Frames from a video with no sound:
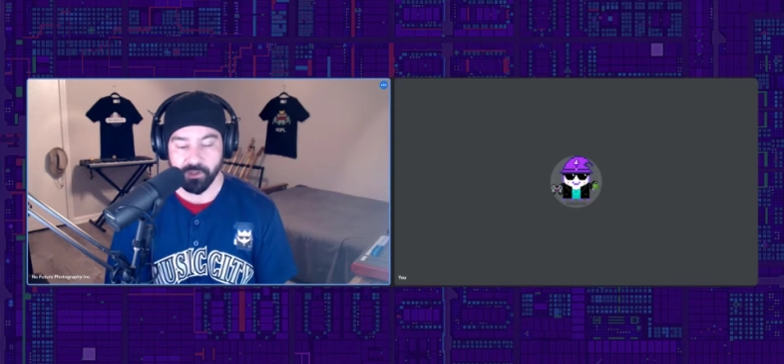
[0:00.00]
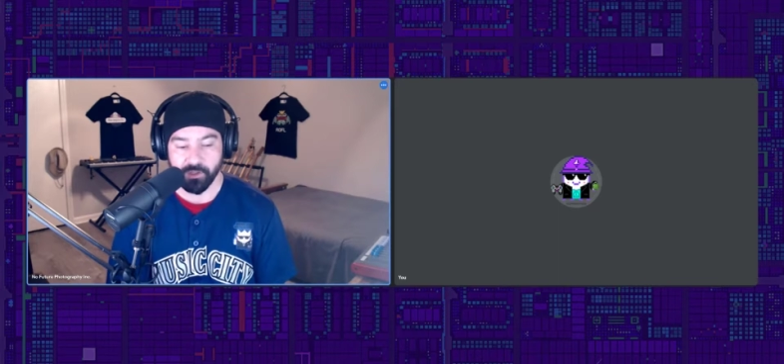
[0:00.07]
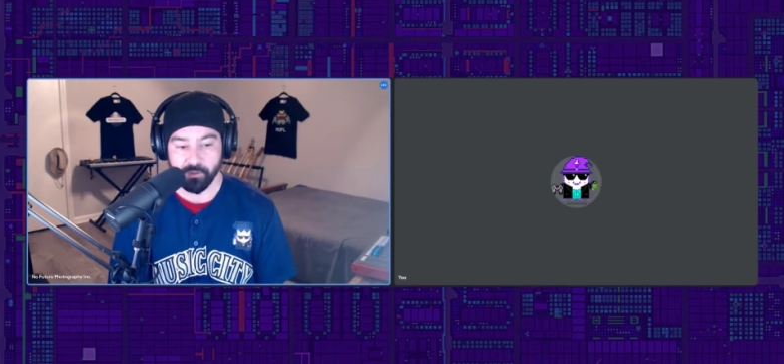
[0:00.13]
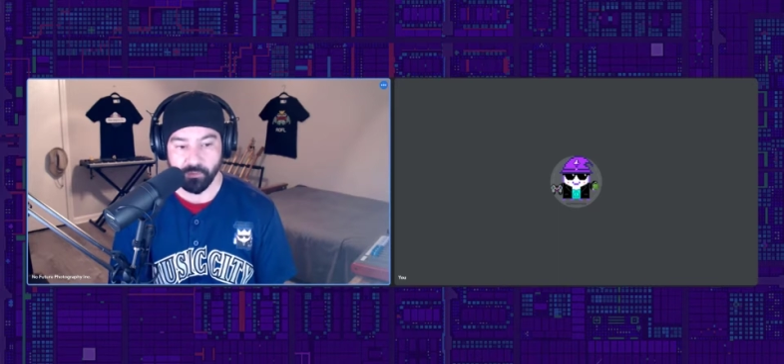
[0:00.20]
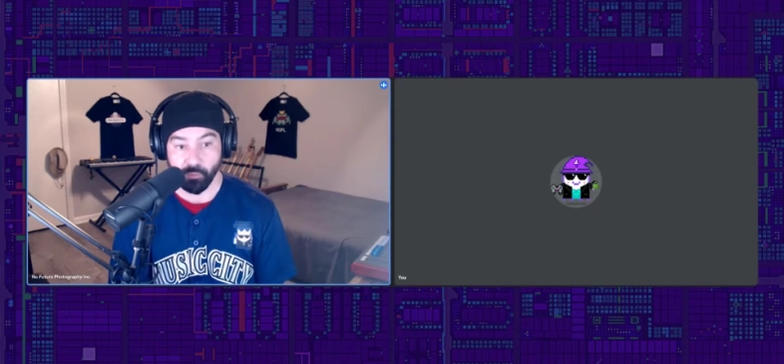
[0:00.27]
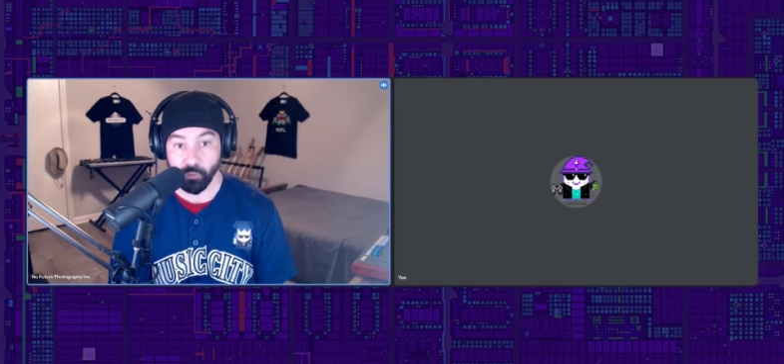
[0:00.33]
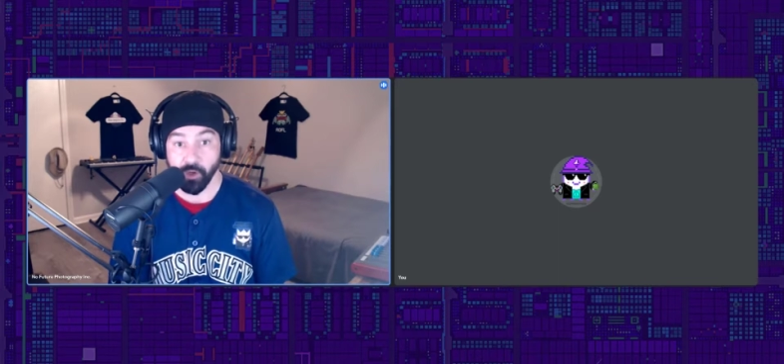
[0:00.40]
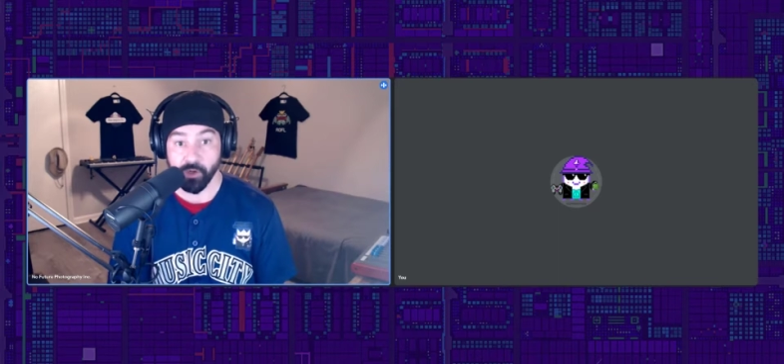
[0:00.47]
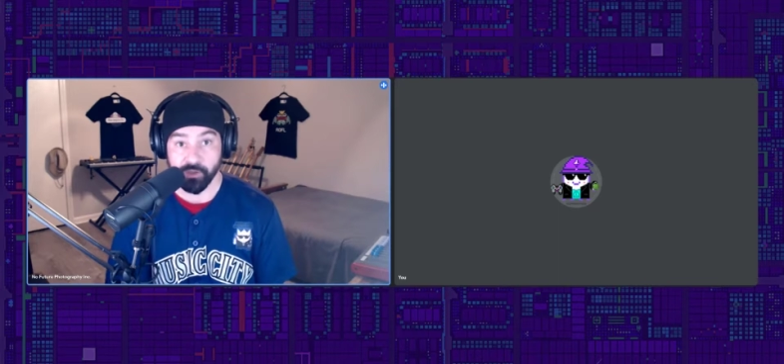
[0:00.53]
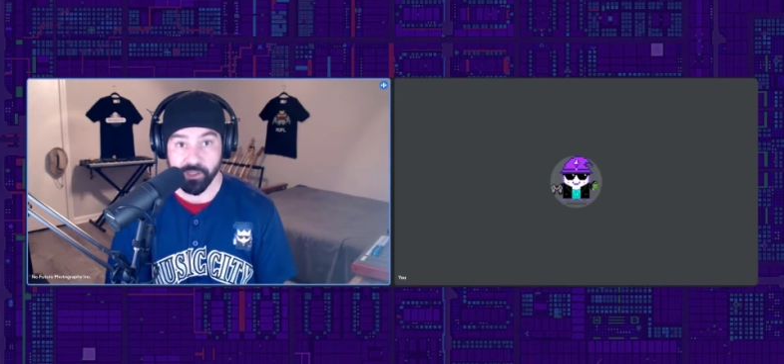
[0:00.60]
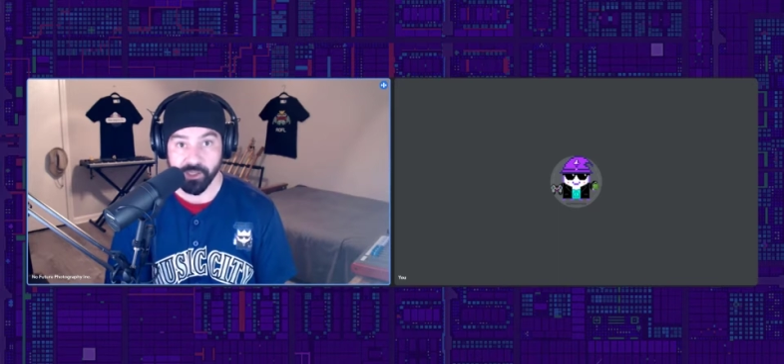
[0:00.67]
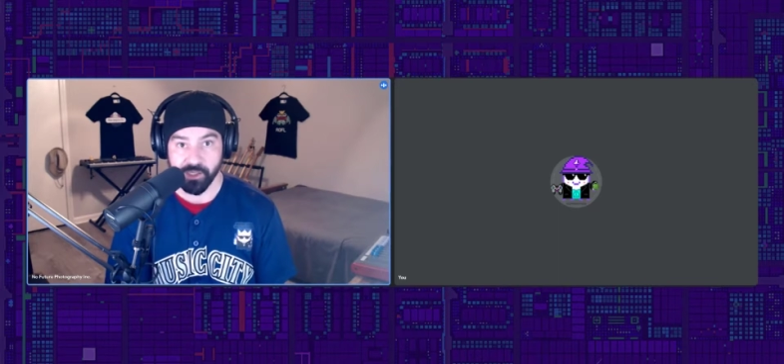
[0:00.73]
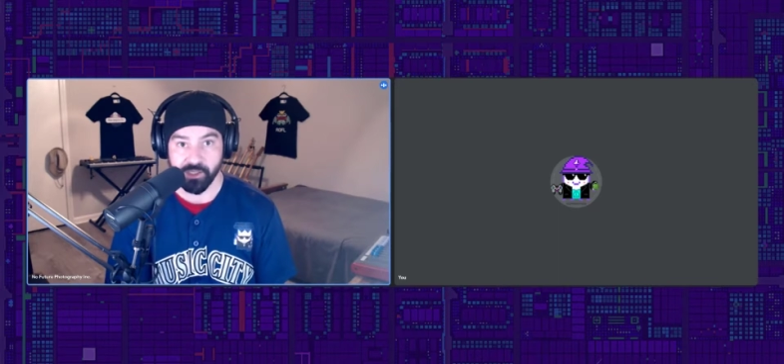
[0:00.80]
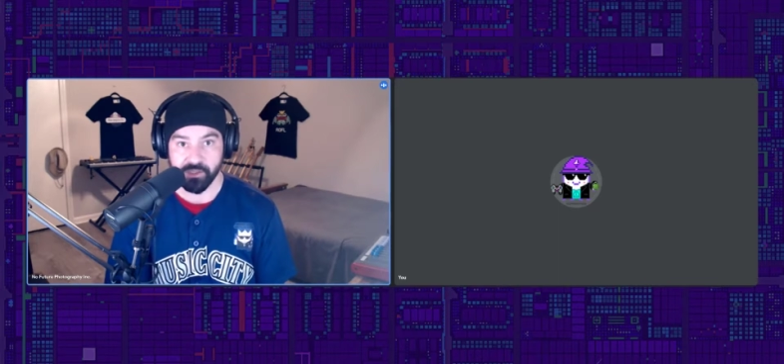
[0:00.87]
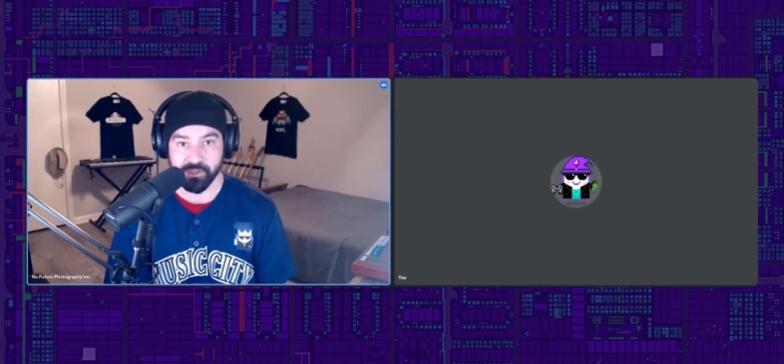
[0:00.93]
rare
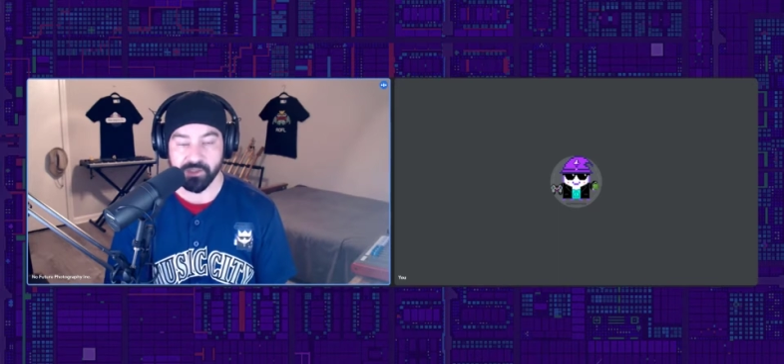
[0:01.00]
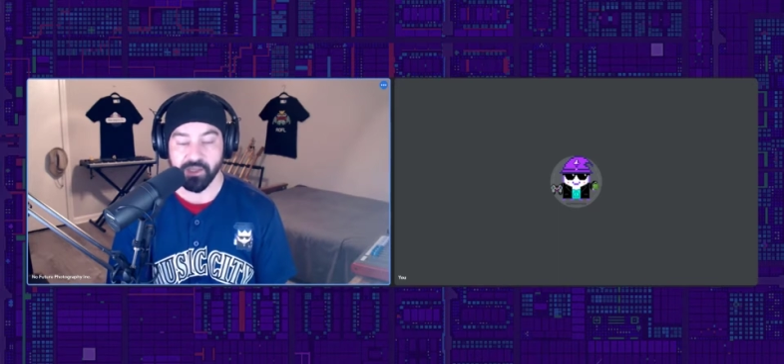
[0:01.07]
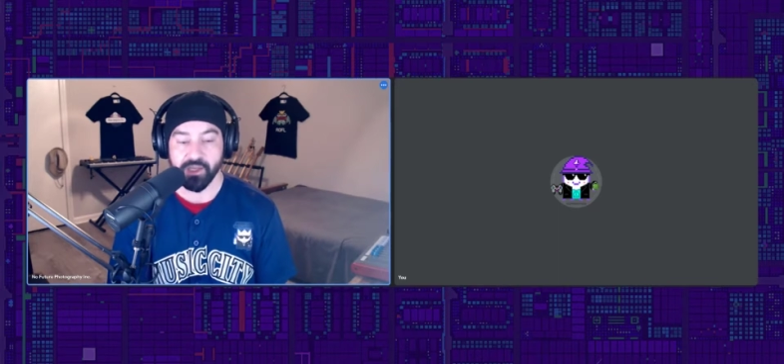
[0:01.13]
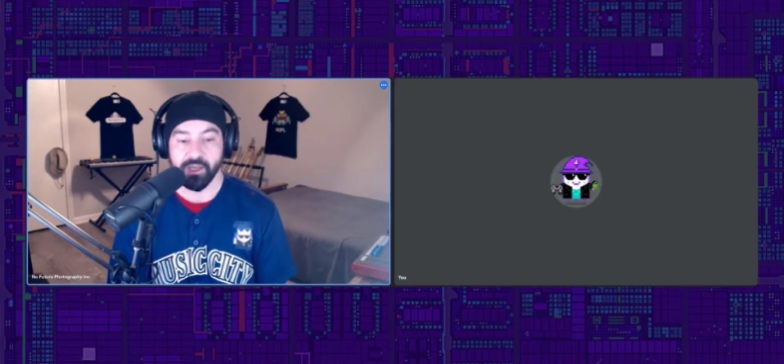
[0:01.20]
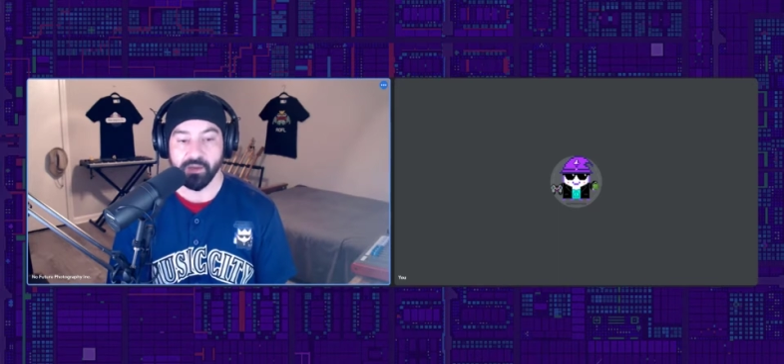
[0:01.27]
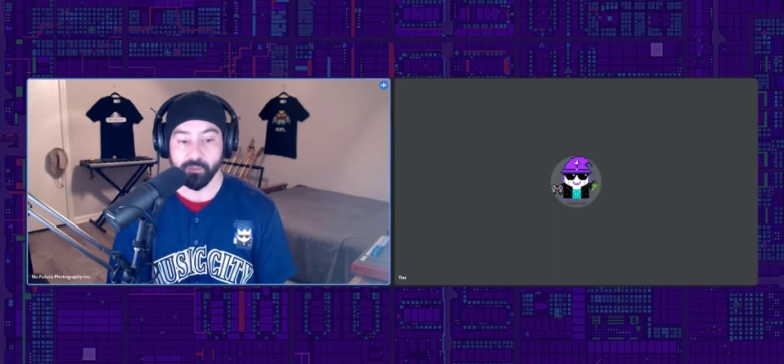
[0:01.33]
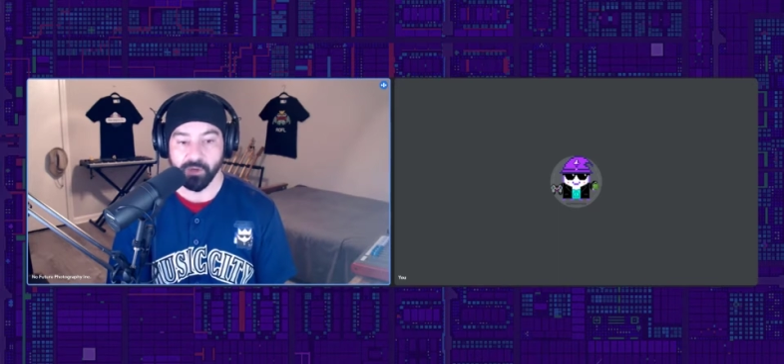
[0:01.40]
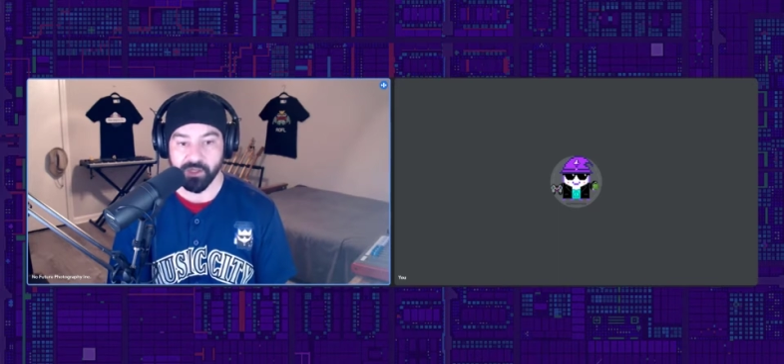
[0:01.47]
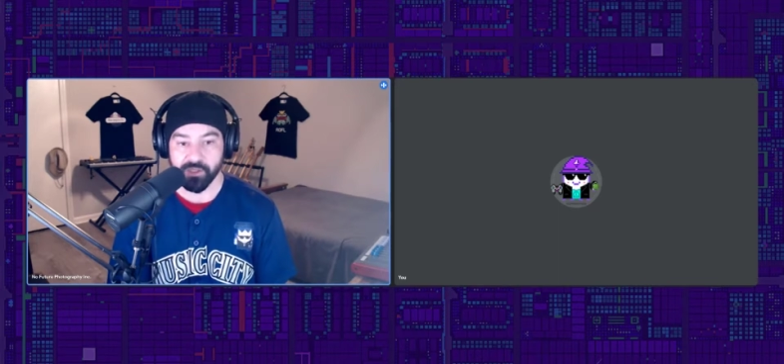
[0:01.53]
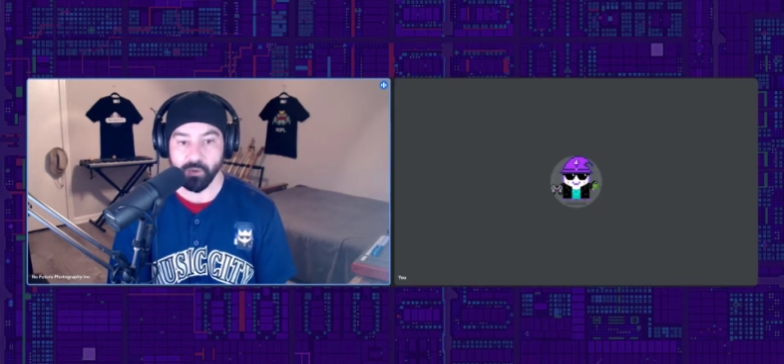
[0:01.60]
tickets, because